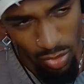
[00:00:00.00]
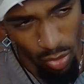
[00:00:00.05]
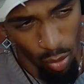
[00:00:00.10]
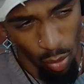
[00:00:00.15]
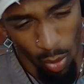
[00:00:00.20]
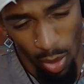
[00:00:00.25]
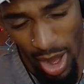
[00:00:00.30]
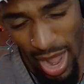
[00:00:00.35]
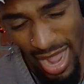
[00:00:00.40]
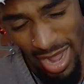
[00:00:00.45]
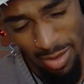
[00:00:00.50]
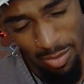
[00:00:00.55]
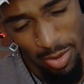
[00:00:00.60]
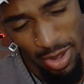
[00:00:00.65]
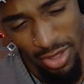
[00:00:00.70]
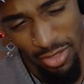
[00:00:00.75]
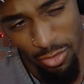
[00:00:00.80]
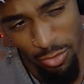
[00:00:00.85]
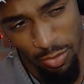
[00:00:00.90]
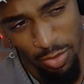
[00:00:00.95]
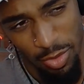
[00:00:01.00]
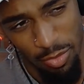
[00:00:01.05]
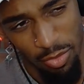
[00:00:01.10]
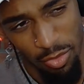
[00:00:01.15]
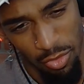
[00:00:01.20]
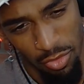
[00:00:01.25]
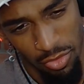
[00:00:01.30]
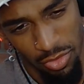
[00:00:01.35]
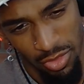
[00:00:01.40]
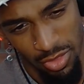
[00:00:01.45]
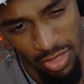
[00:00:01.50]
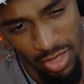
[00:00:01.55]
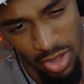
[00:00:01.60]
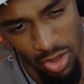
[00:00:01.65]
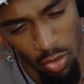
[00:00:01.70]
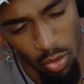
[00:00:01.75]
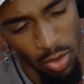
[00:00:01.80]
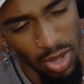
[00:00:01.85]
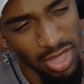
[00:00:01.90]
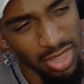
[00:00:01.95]
whack by other people, or just like
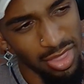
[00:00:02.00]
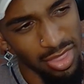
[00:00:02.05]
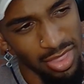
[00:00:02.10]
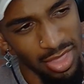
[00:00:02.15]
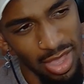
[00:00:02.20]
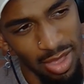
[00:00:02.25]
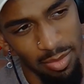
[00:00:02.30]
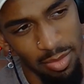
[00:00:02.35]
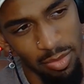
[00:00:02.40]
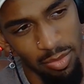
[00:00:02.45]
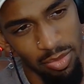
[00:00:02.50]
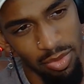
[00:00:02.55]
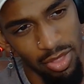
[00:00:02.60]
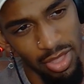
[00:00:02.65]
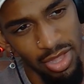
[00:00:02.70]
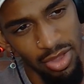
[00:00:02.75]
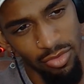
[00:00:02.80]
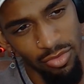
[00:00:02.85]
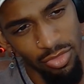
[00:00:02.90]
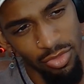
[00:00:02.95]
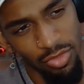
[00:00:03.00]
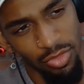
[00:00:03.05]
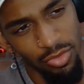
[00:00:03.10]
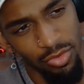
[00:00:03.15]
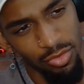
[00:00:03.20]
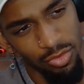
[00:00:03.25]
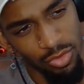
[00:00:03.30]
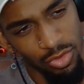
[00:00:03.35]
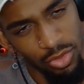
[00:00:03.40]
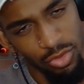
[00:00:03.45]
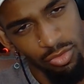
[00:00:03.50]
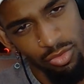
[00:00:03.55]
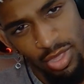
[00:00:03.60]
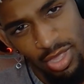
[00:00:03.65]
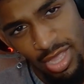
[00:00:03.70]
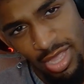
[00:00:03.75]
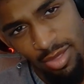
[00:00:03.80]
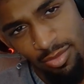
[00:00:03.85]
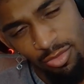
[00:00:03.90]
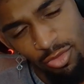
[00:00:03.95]
a waste of time to play, or the little cute
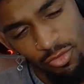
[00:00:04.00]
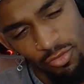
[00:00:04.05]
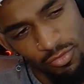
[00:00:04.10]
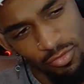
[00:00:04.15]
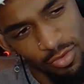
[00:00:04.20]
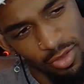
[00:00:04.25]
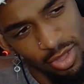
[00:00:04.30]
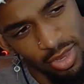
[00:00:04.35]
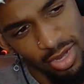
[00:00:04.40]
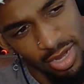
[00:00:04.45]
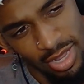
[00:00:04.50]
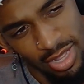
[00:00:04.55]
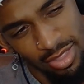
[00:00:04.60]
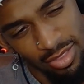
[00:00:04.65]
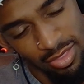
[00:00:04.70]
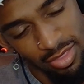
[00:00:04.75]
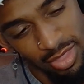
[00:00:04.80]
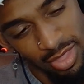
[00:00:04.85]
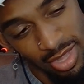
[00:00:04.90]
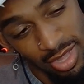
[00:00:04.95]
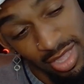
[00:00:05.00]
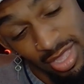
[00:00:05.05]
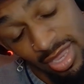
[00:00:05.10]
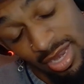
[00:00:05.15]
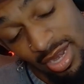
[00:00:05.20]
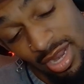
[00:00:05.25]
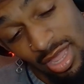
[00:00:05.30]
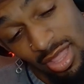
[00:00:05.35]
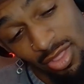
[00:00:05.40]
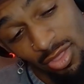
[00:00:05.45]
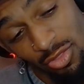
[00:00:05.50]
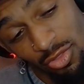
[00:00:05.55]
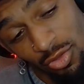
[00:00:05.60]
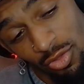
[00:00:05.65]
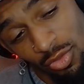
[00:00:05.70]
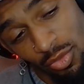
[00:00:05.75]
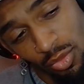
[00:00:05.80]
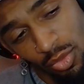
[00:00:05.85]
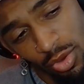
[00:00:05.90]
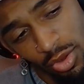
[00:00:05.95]
games you find. I like acknowledge
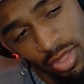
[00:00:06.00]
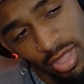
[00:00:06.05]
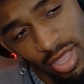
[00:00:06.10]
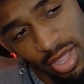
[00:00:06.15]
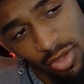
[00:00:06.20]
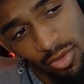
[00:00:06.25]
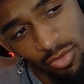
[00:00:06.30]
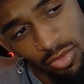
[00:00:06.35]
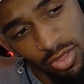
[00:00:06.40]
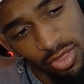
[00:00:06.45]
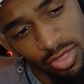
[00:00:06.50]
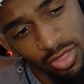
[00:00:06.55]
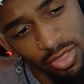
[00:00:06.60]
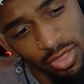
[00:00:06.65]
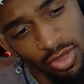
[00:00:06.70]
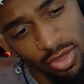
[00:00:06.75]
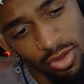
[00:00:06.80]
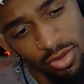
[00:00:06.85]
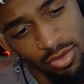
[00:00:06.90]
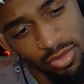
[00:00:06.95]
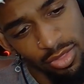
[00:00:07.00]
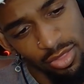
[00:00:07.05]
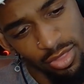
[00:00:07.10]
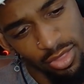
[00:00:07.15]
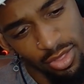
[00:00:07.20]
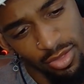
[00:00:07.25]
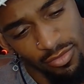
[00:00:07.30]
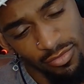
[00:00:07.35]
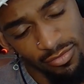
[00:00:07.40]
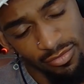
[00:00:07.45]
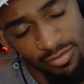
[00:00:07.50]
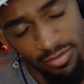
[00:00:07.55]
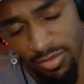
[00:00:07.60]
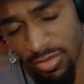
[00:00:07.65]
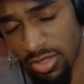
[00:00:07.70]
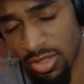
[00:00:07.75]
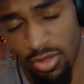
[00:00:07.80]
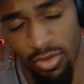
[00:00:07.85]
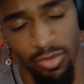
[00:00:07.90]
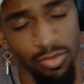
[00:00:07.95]
all the work that goes into the art and stuff.
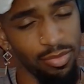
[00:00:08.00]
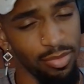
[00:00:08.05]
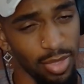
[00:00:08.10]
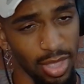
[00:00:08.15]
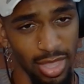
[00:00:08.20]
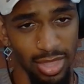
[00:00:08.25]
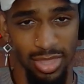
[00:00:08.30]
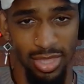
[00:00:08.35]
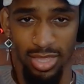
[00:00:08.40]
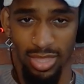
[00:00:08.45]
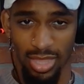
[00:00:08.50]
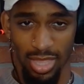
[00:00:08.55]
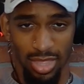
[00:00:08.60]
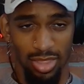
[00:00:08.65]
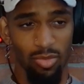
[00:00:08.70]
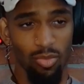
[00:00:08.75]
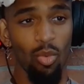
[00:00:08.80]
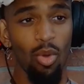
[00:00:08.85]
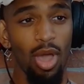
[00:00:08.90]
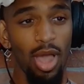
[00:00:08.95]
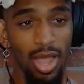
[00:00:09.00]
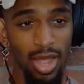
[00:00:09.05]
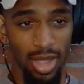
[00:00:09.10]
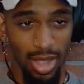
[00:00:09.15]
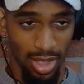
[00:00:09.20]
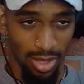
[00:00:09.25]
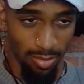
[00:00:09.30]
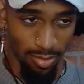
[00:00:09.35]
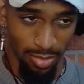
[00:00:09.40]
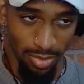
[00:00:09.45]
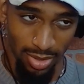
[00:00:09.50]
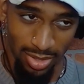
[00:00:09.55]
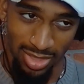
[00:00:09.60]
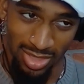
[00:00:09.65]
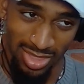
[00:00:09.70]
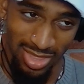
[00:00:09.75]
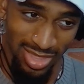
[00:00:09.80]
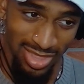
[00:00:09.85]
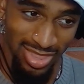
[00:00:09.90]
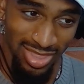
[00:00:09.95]
So I think that's why I'm
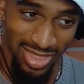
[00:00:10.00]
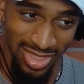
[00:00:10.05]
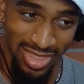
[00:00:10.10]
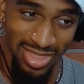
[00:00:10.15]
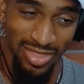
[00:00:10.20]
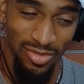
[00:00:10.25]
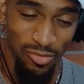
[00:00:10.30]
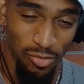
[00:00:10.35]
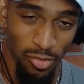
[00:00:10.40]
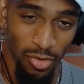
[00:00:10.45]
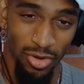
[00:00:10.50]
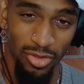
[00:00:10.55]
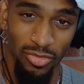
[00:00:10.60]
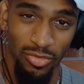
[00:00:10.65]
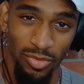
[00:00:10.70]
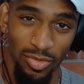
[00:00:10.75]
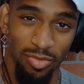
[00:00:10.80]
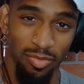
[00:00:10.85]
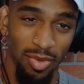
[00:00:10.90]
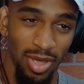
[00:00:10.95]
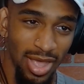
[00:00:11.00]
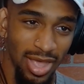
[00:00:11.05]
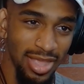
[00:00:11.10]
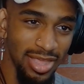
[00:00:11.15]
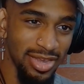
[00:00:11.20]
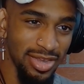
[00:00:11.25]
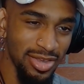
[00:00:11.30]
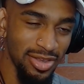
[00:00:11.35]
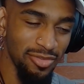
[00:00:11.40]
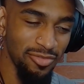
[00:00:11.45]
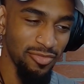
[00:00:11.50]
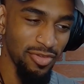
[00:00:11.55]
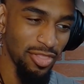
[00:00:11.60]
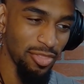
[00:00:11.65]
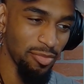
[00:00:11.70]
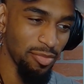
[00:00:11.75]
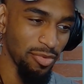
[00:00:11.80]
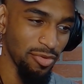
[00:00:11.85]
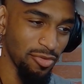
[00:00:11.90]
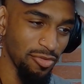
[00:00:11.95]
worked with by
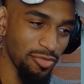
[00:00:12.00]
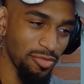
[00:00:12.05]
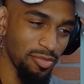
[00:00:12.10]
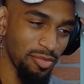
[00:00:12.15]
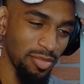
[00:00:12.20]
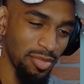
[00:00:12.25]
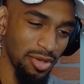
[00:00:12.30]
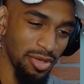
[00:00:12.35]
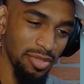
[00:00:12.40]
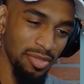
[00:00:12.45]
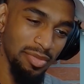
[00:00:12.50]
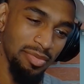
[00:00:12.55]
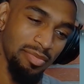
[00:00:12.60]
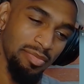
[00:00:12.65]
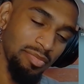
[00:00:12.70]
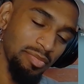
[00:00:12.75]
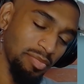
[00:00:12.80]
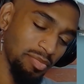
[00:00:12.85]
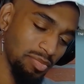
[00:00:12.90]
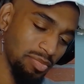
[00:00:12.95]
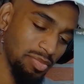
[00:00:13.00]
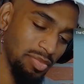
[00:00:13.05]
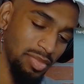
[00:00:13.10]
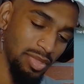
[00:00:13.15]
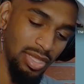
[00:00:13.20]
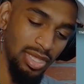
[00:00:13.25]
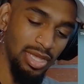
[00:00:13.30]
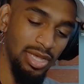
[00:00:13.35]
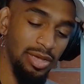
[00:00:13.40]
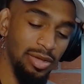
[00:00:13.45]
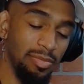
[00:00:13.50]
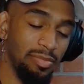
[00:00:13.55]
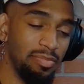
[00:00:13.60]
developers, but yeah.